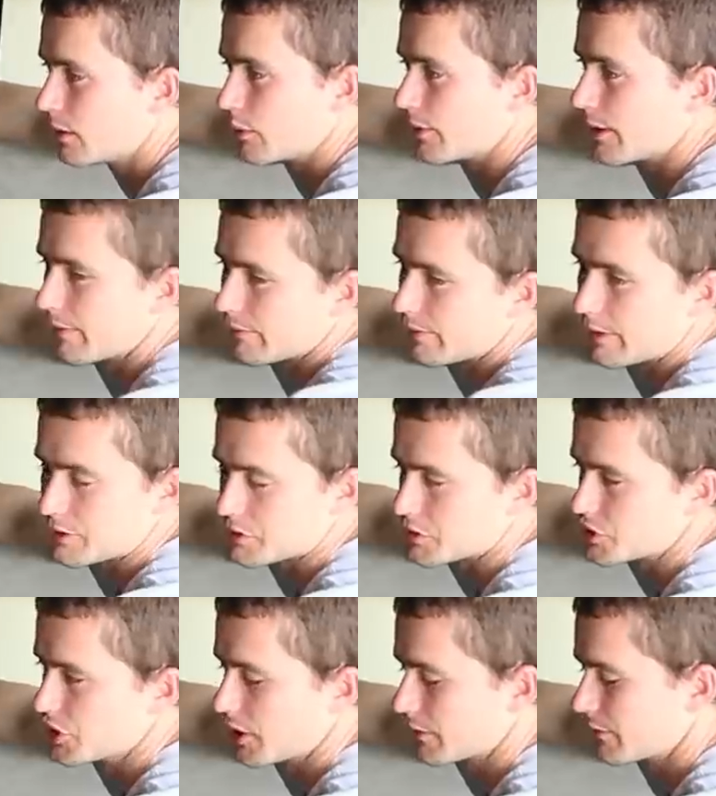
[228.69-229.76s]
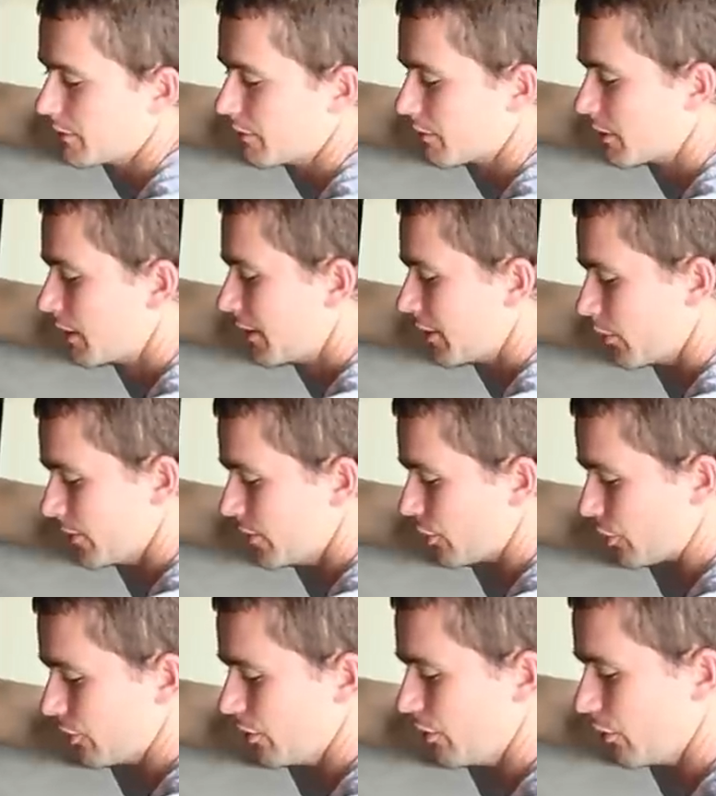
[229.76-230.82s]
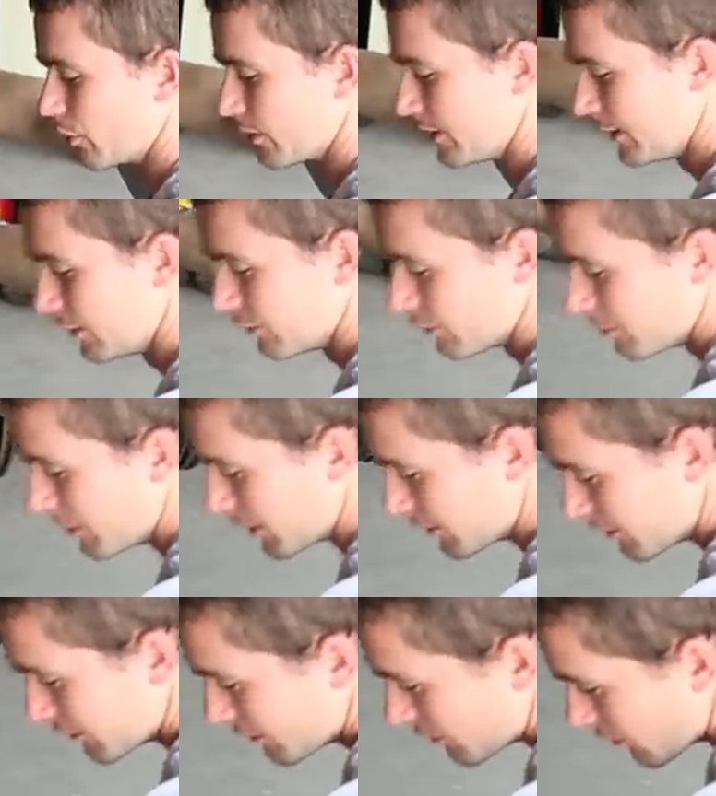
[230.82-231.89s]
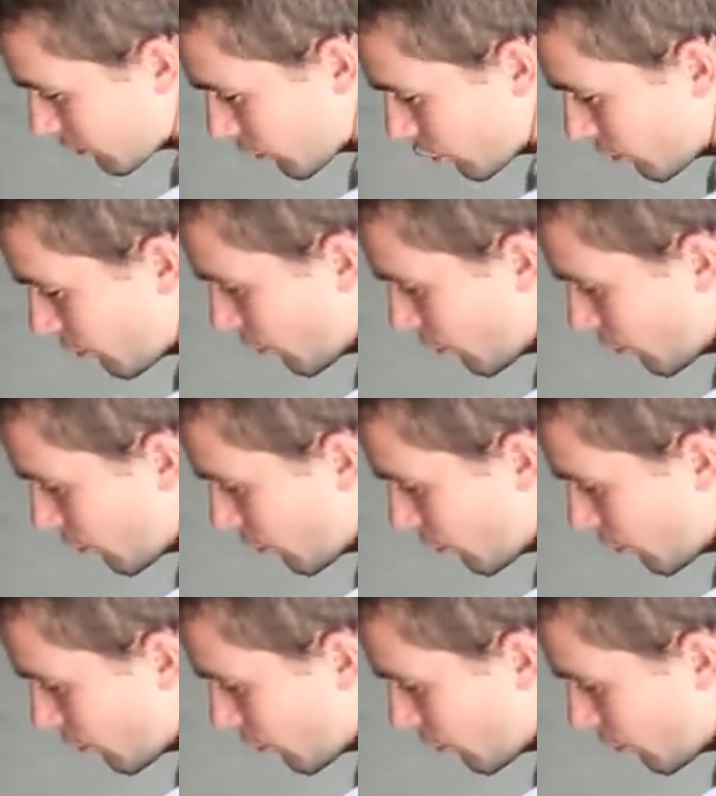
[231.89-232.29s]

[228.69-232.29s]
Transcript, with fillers: We haven't actually checked it. We just knew that we needed to bend it a little